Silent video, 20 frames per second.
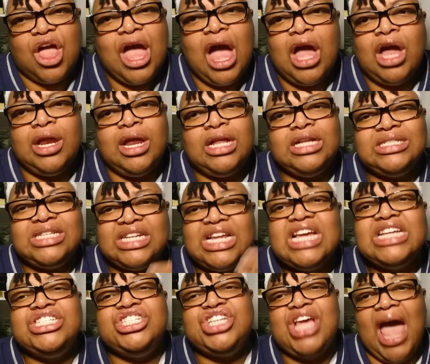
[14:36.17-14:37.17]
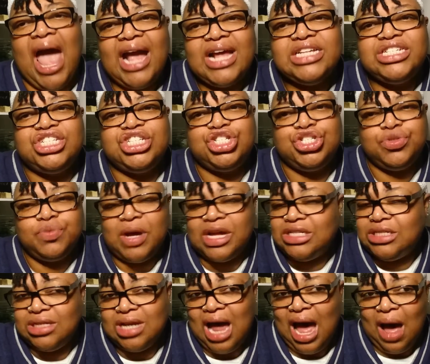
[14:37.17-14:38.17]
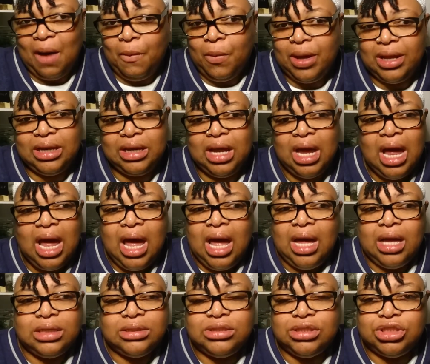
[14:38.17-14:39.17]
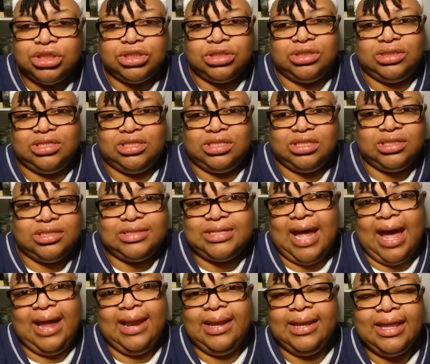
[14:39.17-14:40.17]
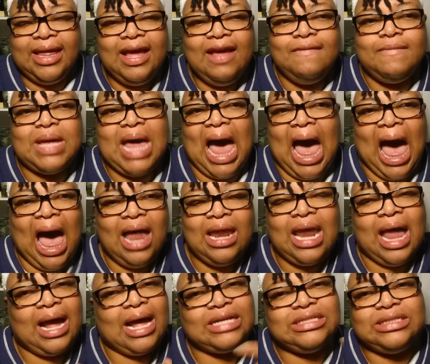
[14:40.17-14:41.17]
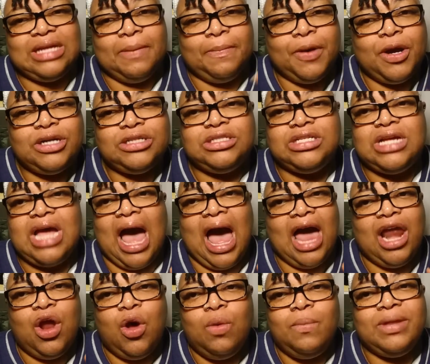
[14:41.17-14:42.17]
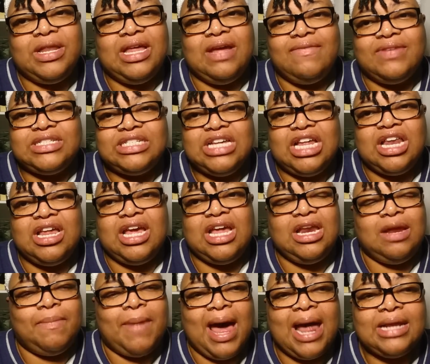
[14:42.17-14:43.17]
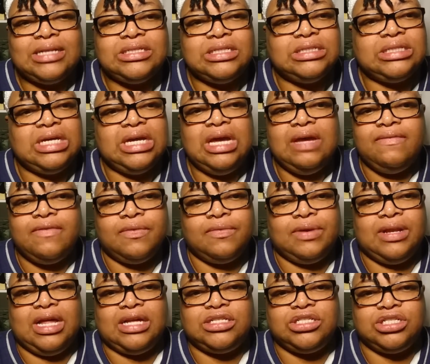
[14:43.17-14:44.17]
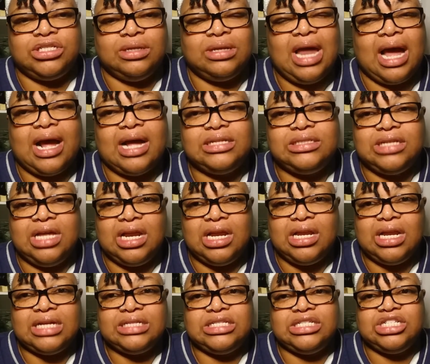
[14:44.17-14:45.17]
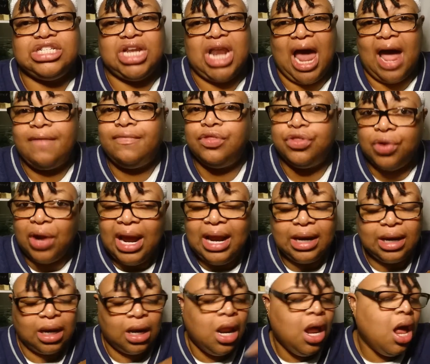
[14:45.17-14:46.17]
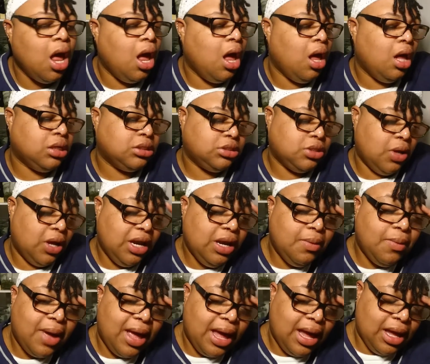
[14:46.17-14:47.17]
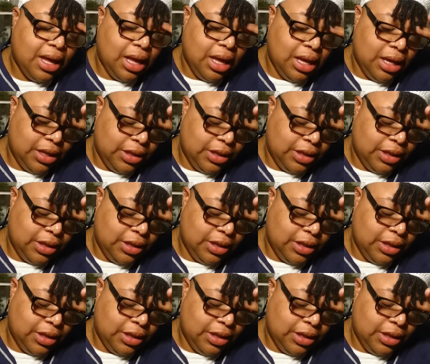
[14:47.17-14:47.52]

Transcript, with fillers: in Jackie's situation, I wouldn't say to leave, but like I said, personally, I don't believe in telling anybody to leave a relationship, like I said, unless it's life-threatening. So anyway,